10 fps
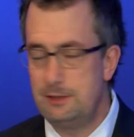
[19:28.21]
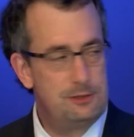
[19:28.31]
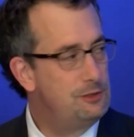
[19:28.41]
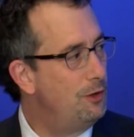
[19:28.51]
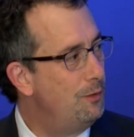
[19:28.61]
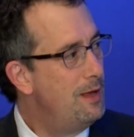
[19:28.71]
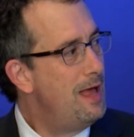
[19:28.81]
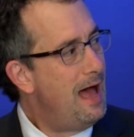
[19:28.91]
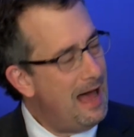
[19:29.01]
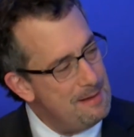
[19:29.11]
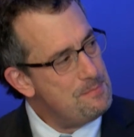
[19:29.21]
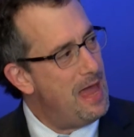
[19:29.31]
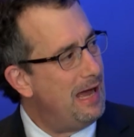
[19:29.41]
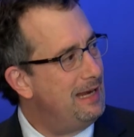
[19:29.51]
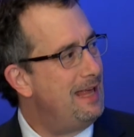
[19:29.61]
And so I'm
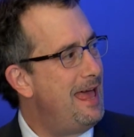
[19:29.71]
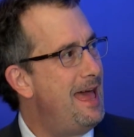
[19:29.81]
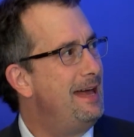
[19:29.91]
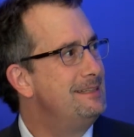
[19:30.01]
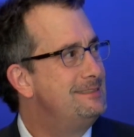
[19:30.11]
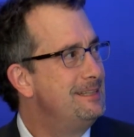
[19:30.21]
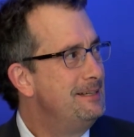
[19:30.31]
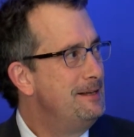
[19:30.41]
not as